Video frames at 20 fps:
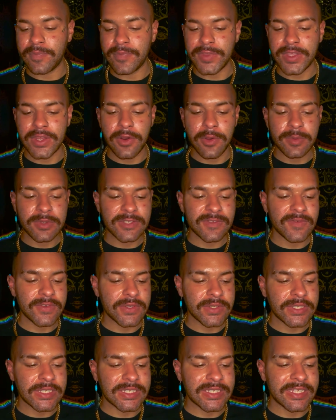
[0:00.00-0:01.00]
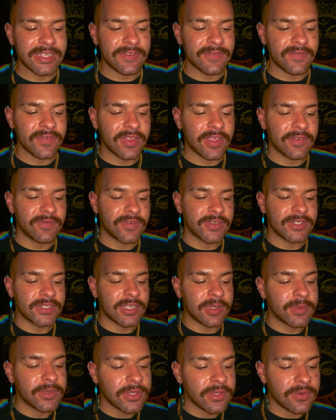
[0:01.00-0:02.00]
It almost feels as if, like, for
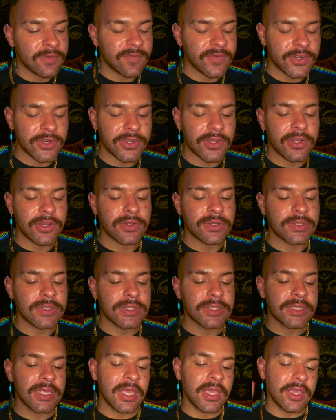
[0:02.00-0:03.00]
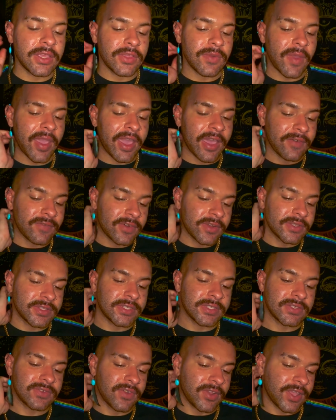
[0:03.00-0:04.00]
some of you Virgos, you have all
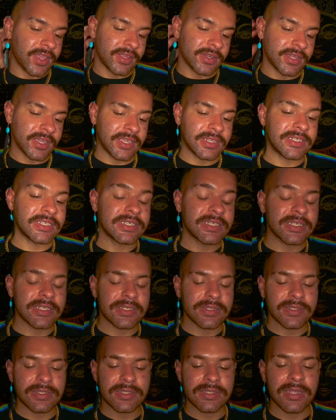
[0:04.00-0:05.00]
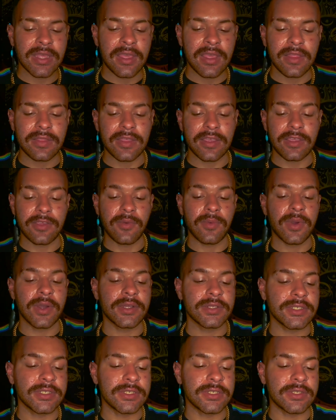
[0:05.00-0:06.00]
these grand ideas that you
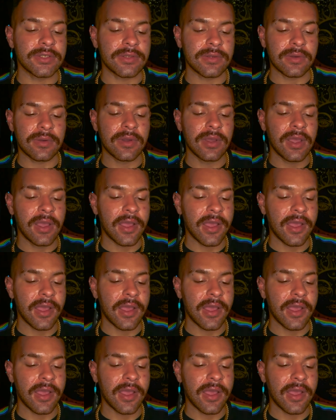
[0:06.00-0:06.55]
want to do,